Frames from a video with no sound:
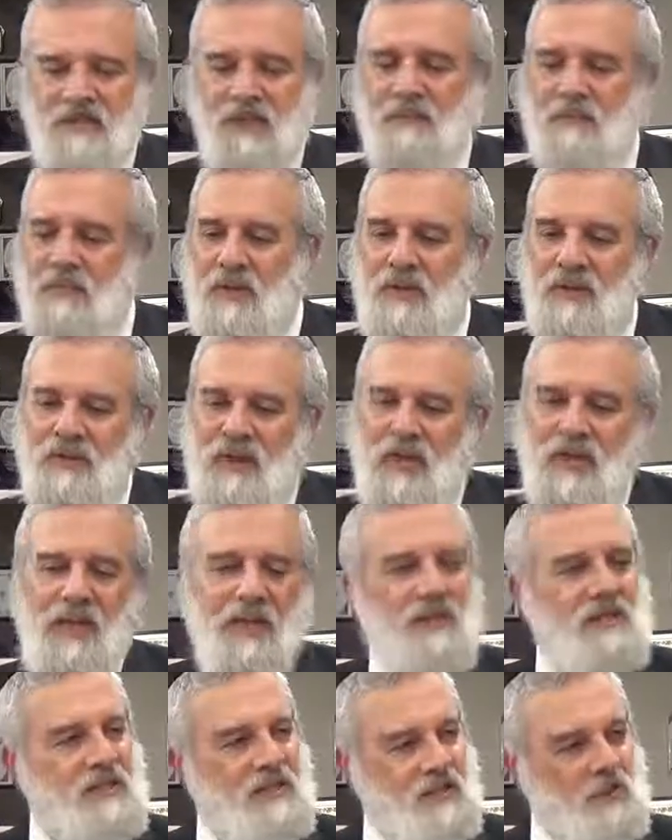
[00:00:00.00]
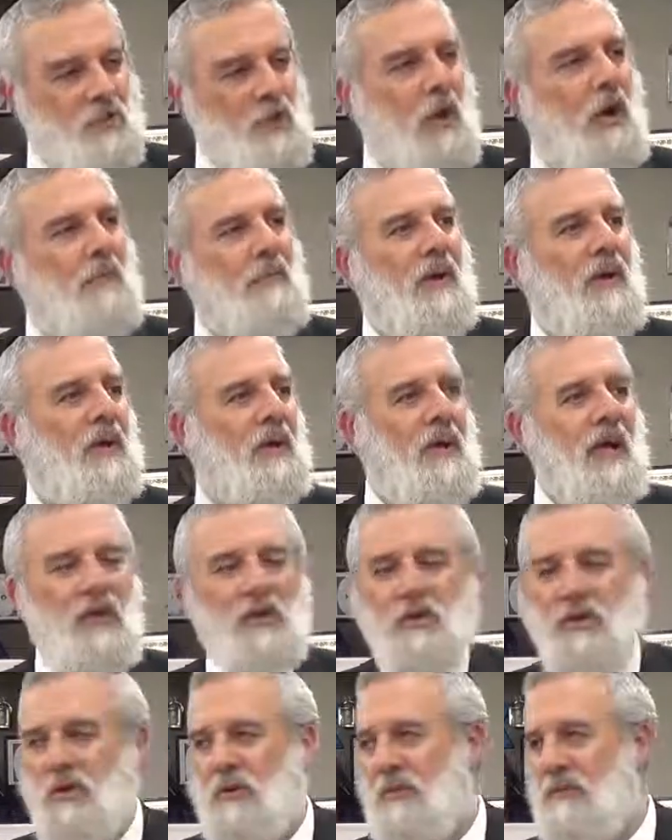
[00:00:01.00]
something. They need strong
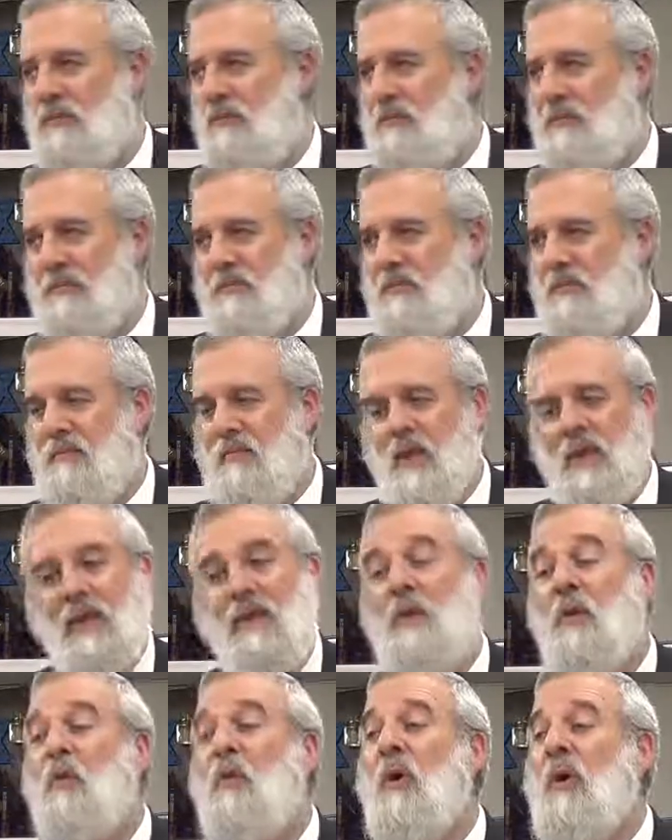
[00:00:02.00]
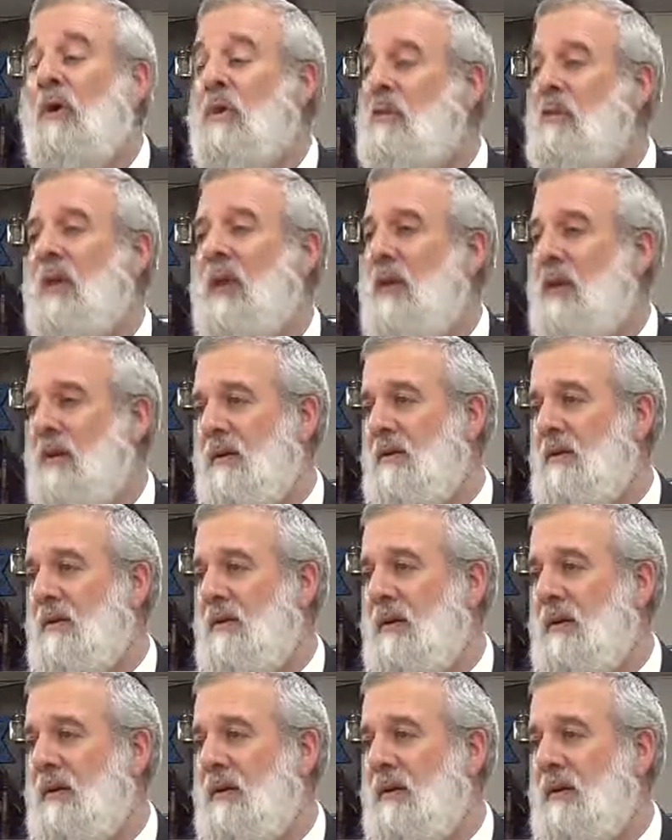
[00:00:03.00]
medication. They need the real thing.